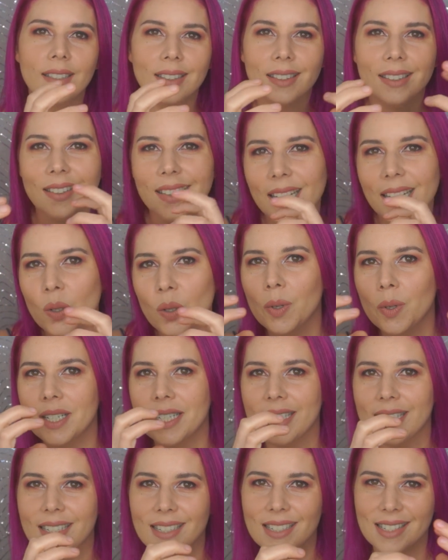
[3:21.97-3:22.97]

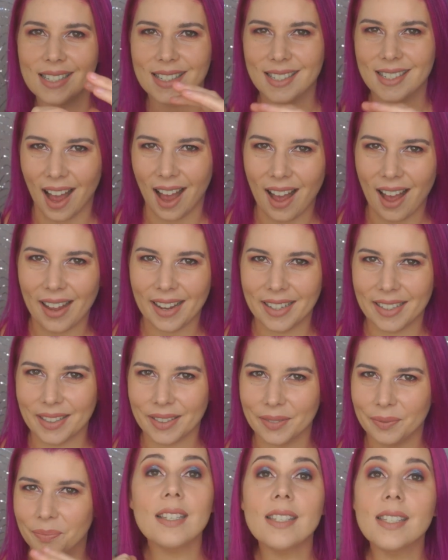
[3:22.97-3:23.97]
liquid
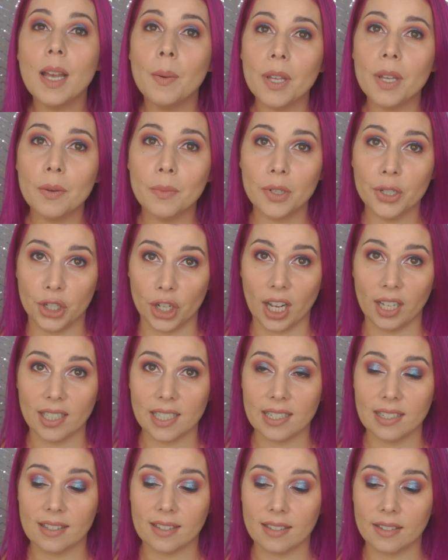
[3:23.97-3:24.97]
side. Some of them are
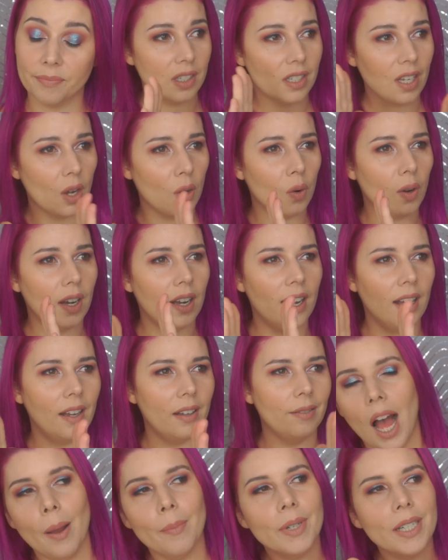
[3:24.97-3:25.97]
jellies, so
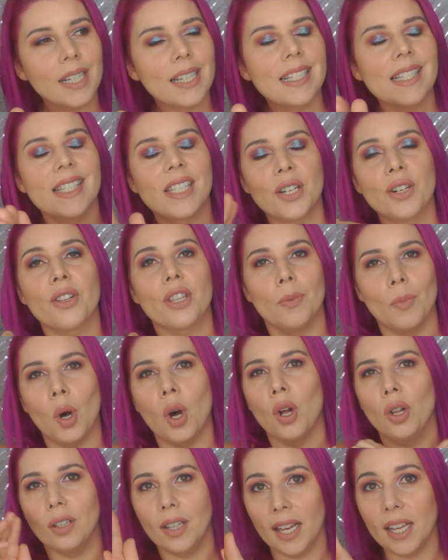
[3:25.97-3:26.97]
I'm gonna consider them
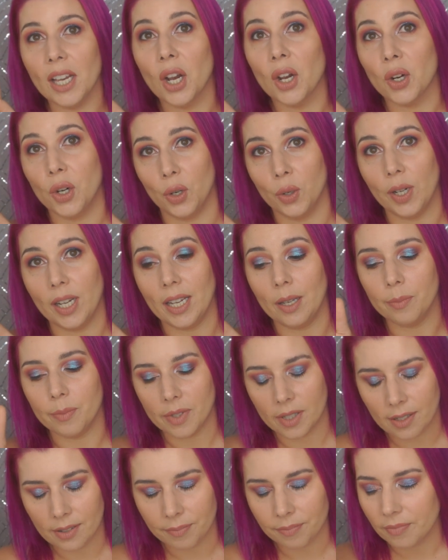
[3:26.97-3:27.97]
all like
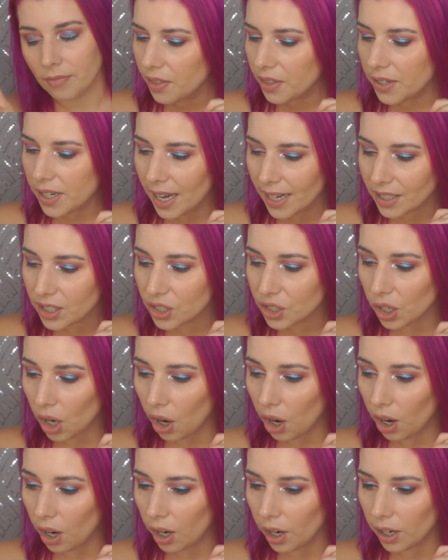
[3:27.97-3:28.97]
creams. The next
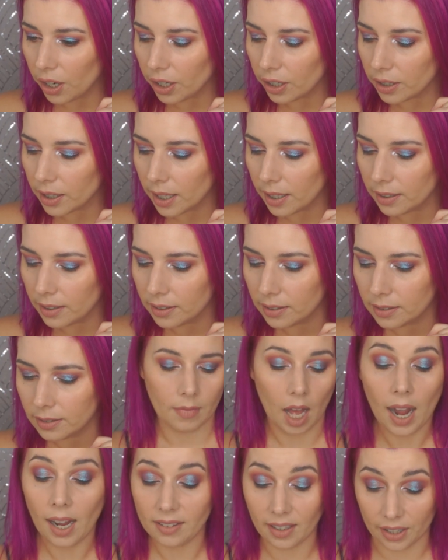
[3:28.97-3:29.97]
are
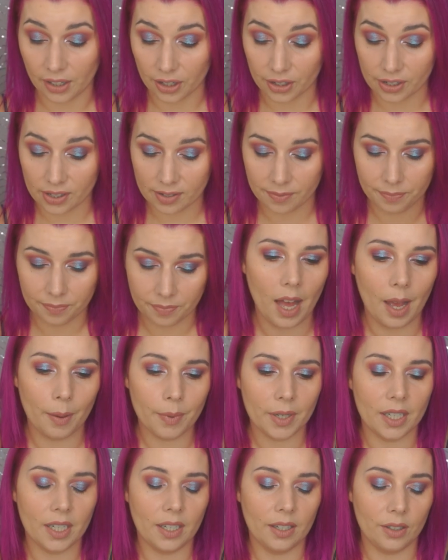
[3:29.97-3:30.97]
highlighters. I'm
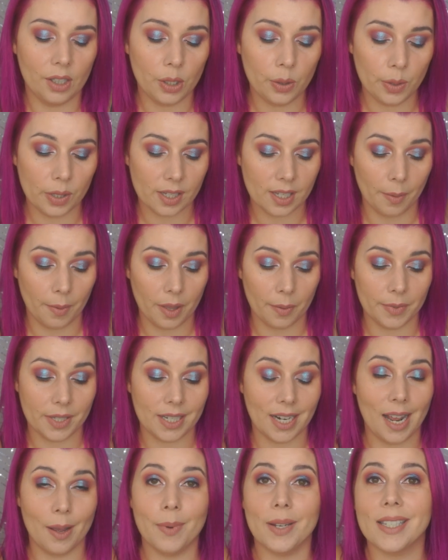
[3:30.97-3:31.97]
gonna use some of them
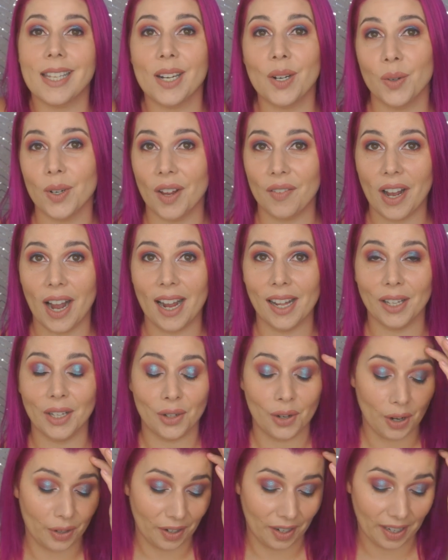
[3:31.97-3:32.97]
today because I don't have a highlighter
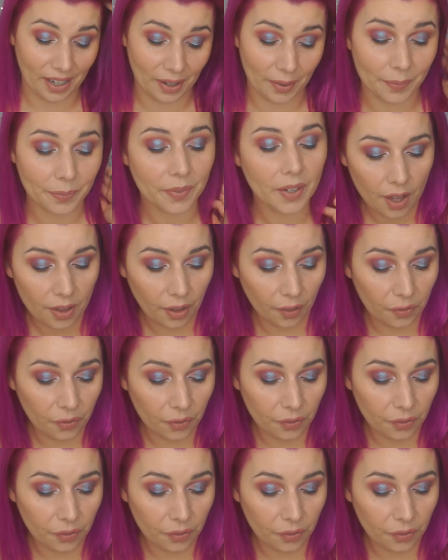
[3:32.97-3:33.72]
on right now. The